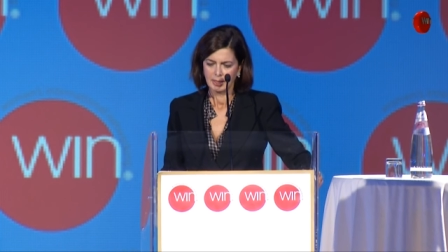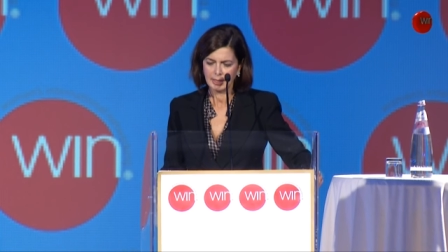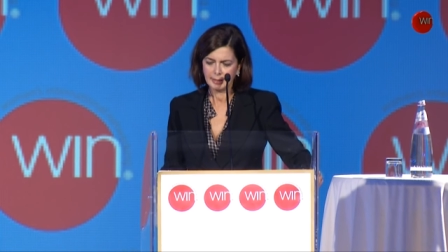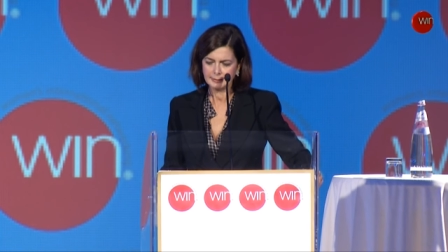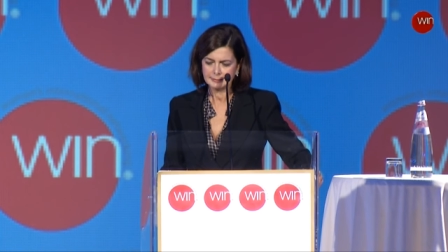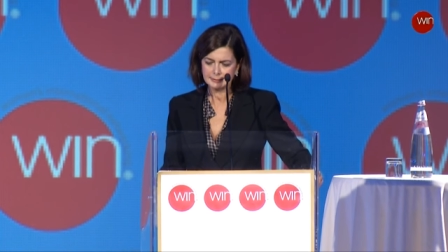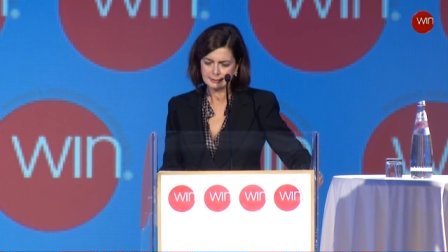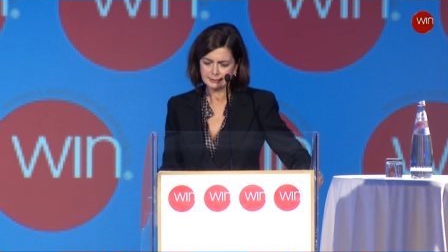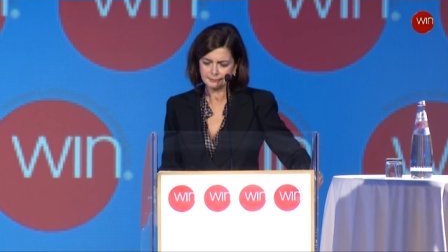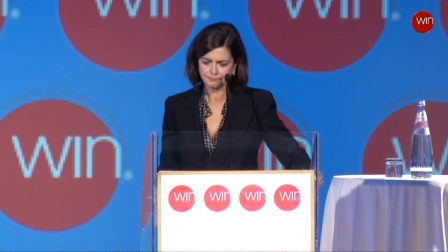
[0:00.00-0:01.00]
And
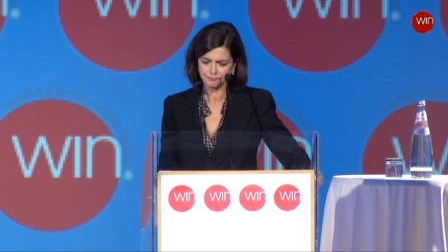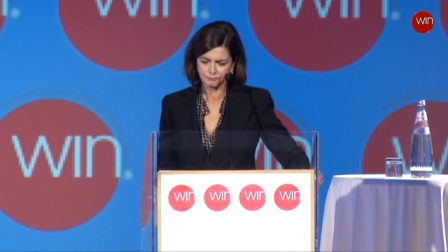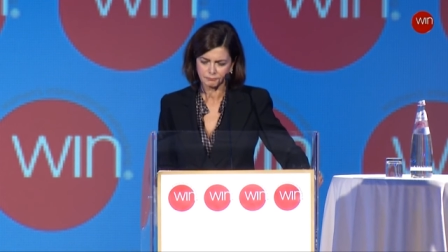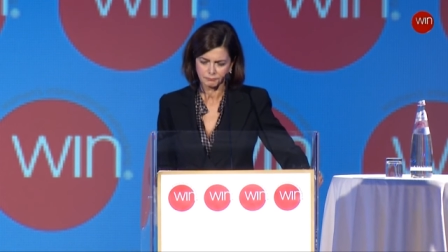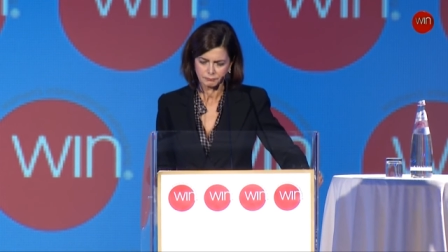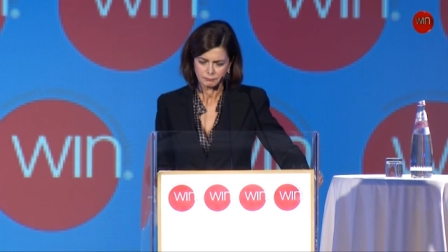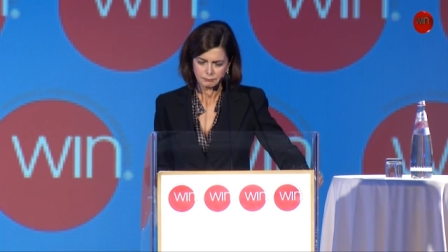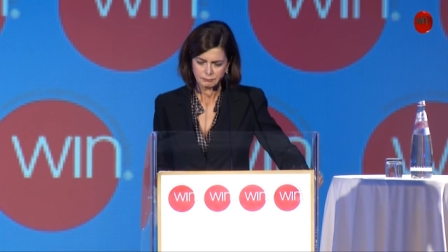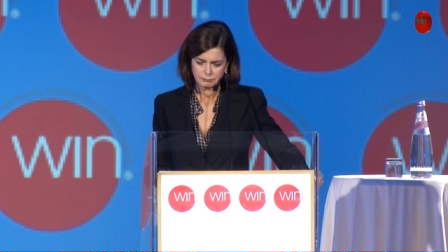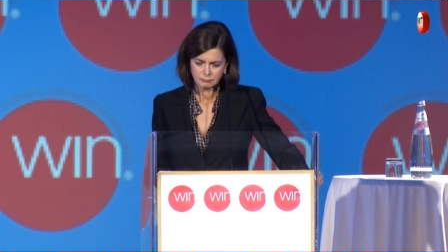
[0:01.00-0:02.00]

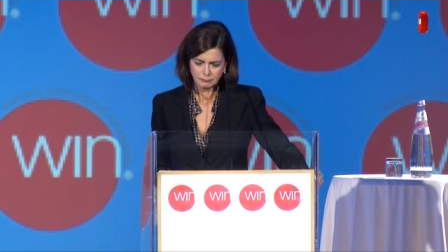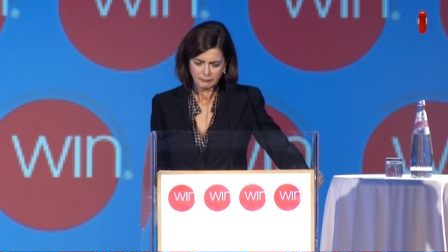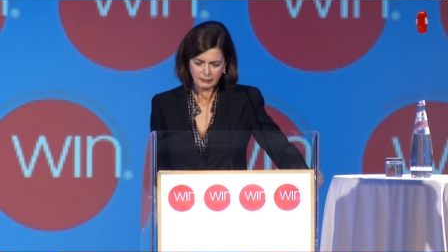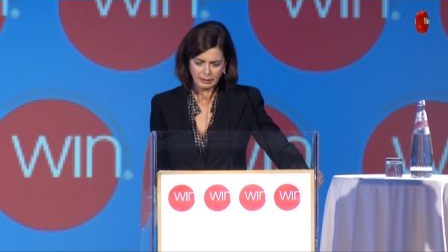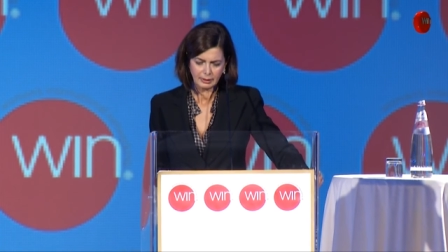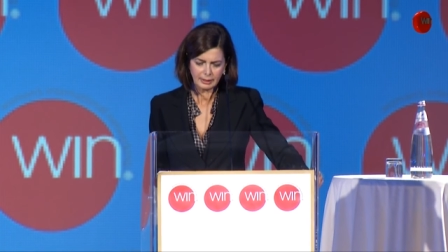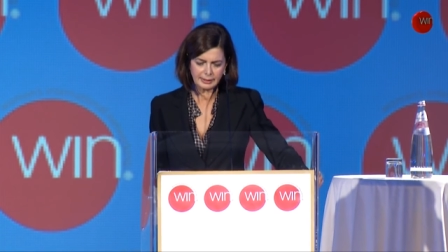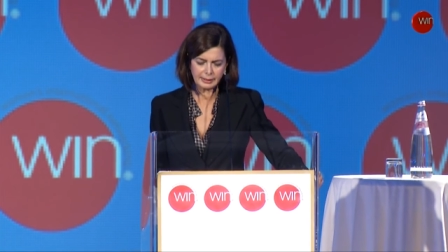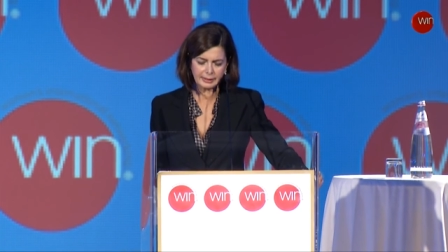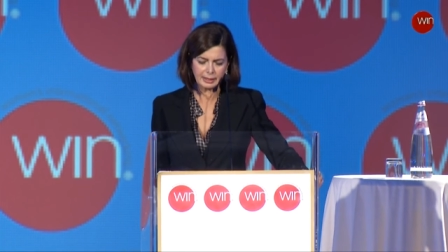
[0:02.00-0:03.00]

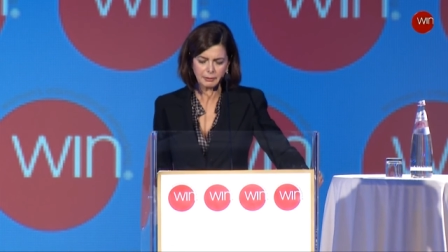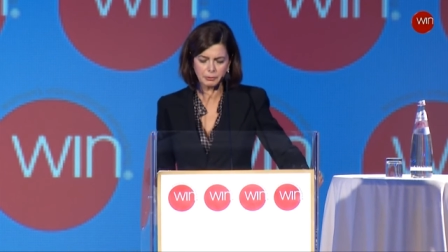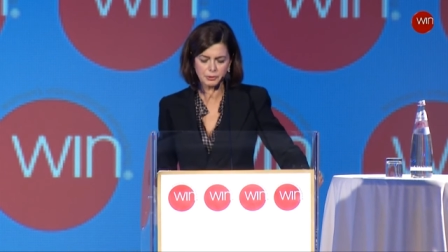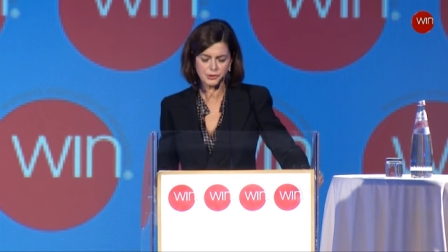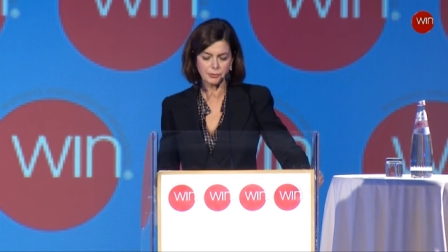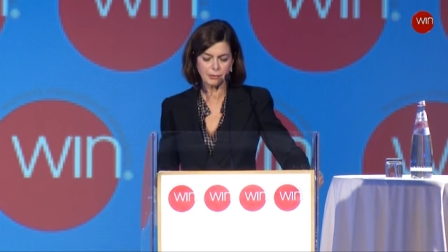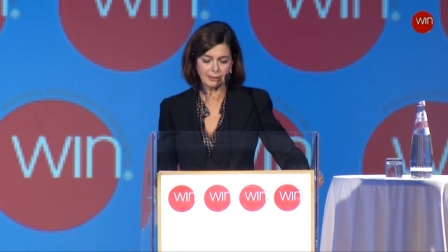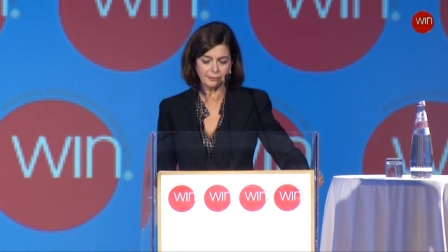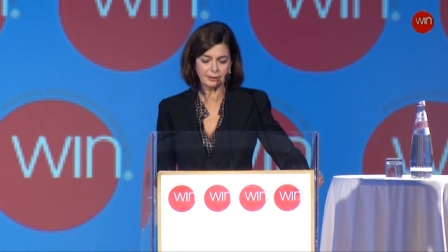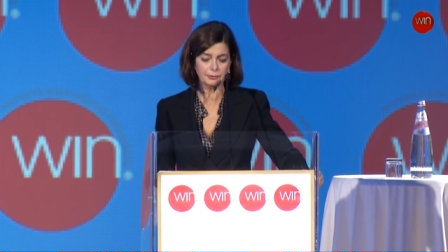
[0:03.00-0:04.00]
they are now also
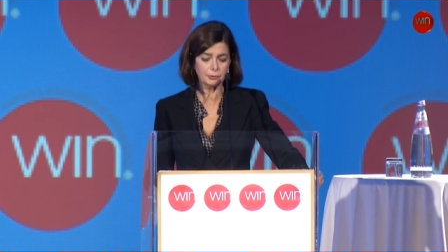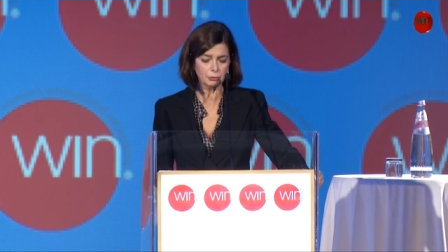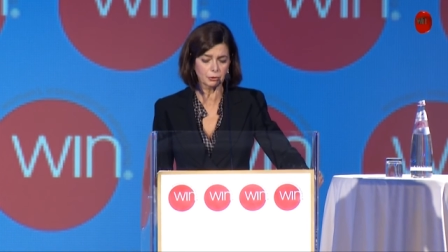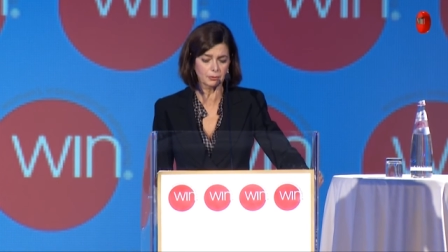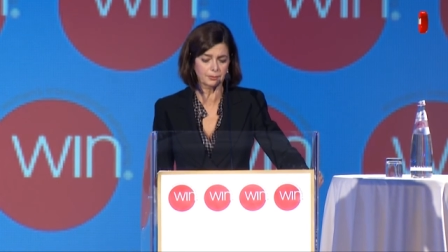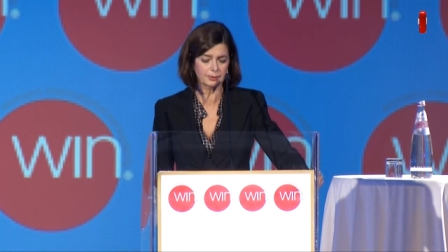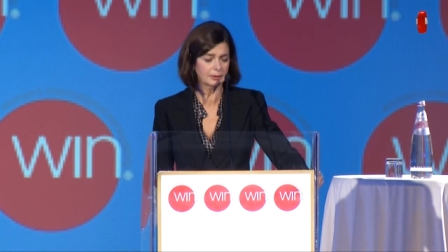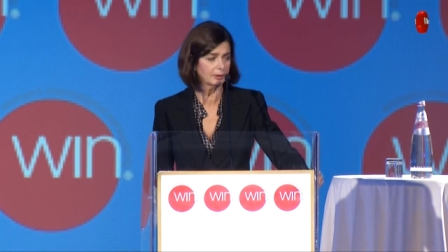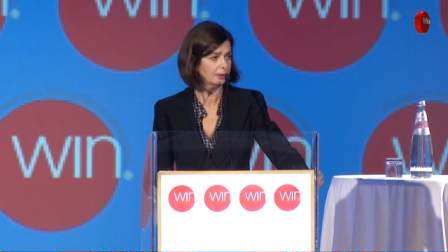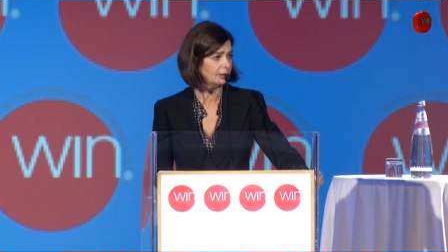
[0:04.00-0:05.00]
arriving in Europe
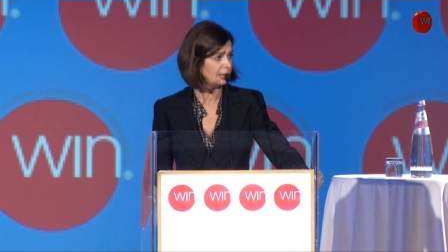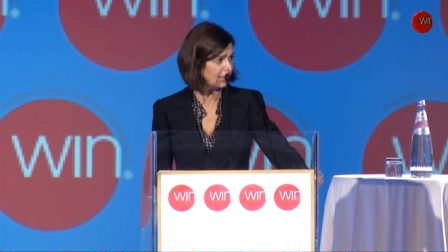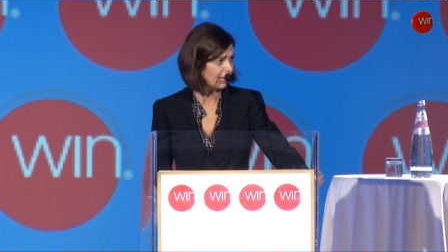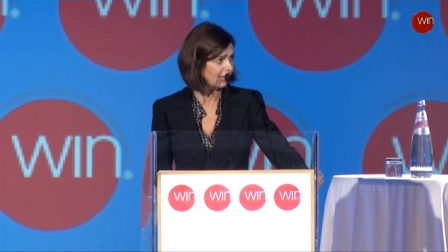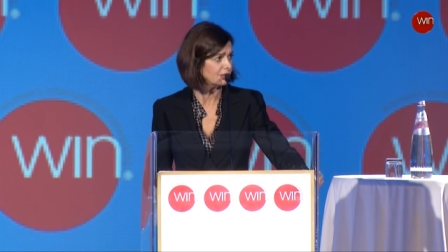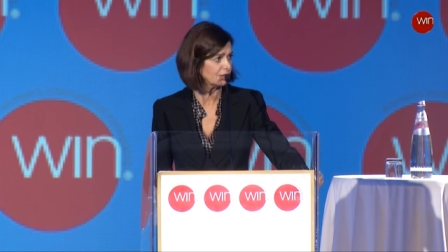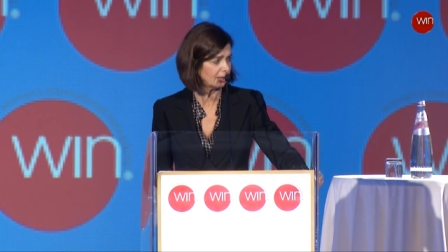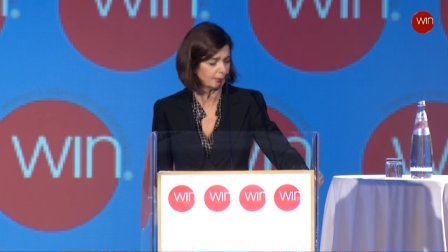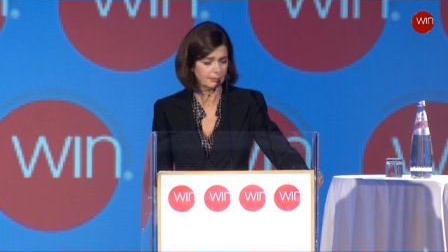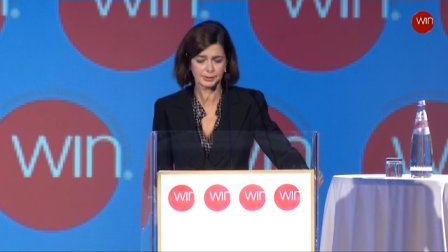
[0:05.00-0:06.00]
in large
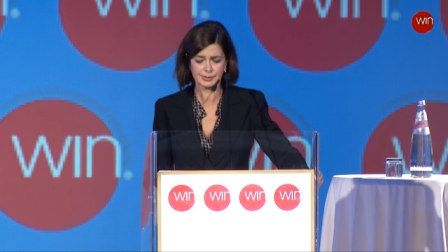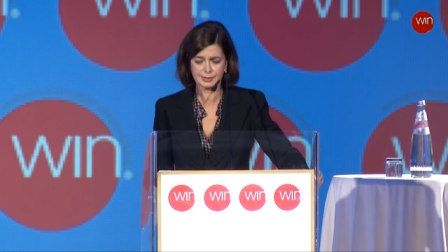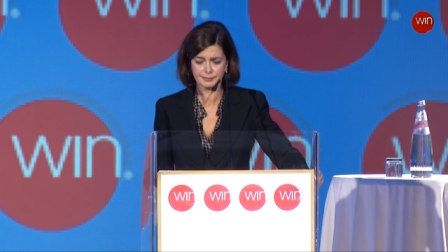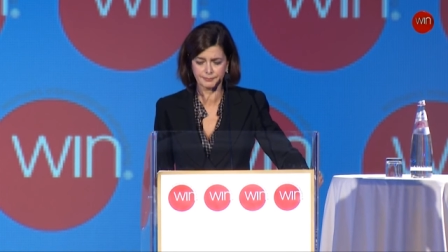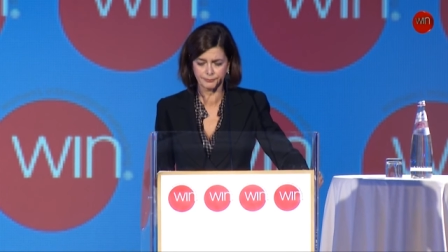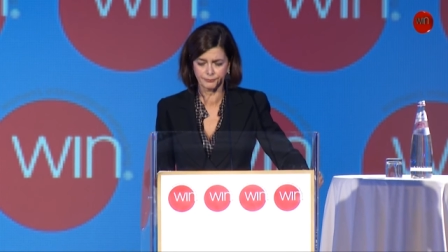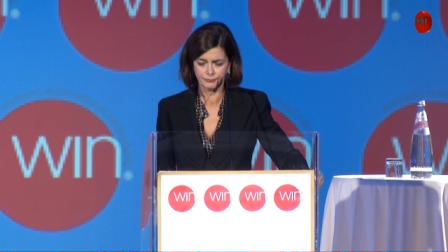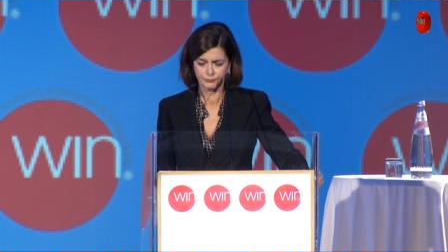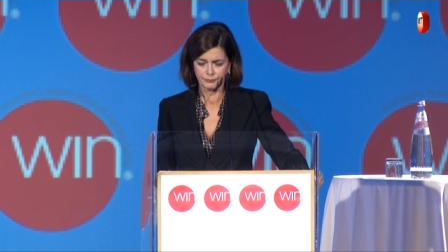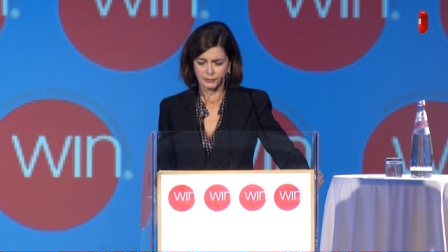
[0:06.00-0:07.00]
numbers,
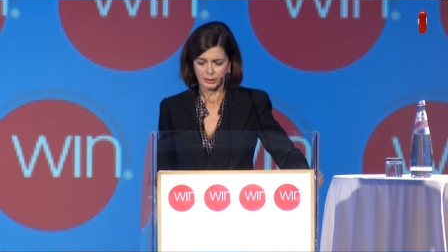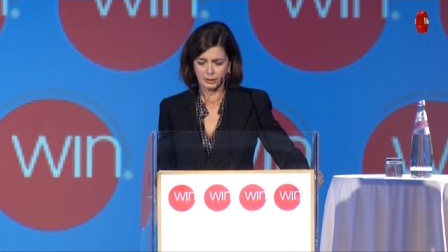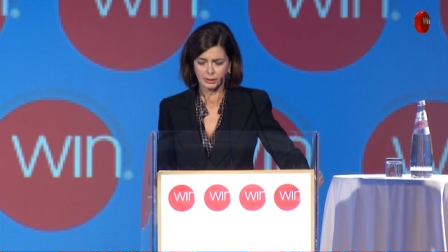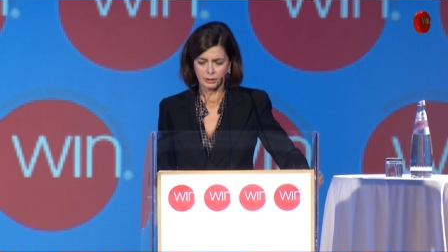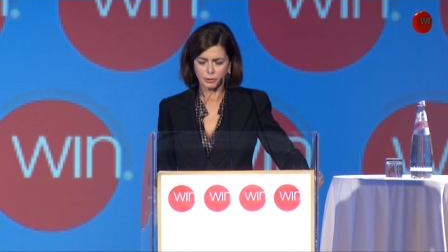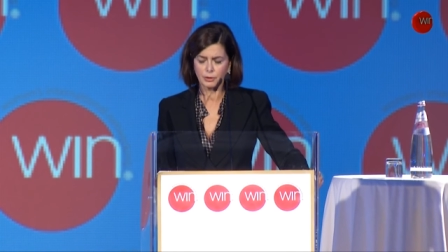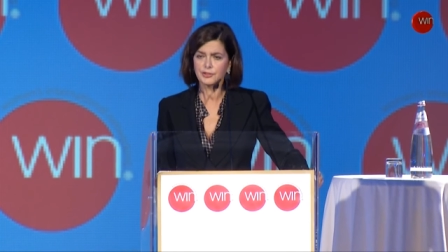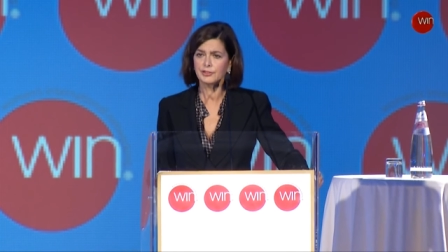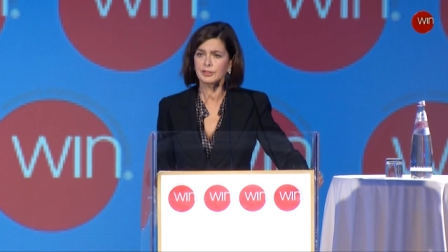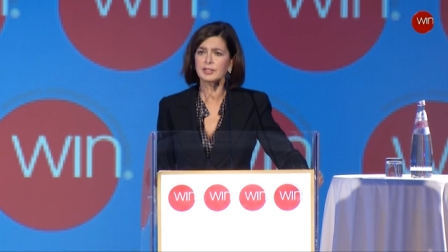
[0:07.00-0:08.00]

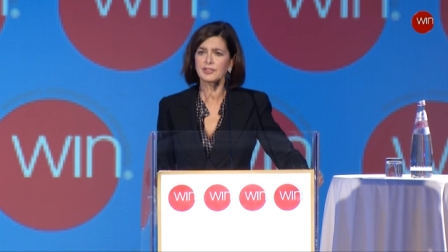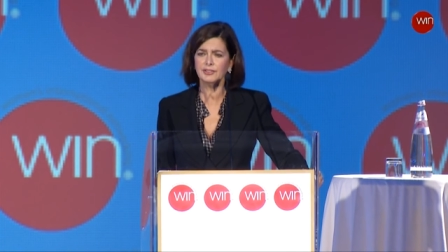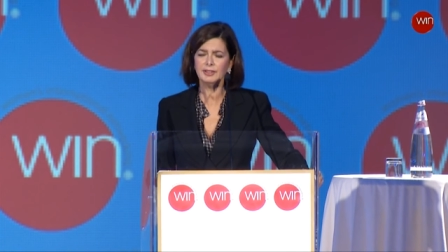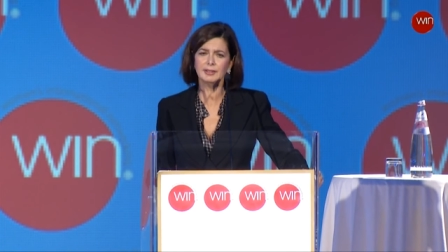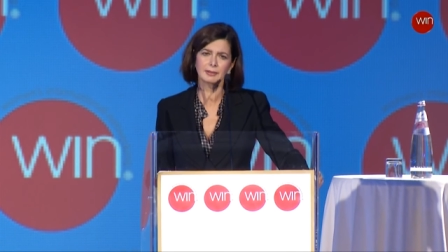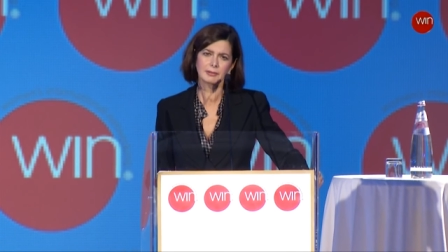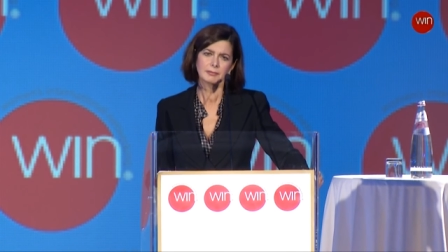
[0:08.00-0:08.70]
crossing the sea.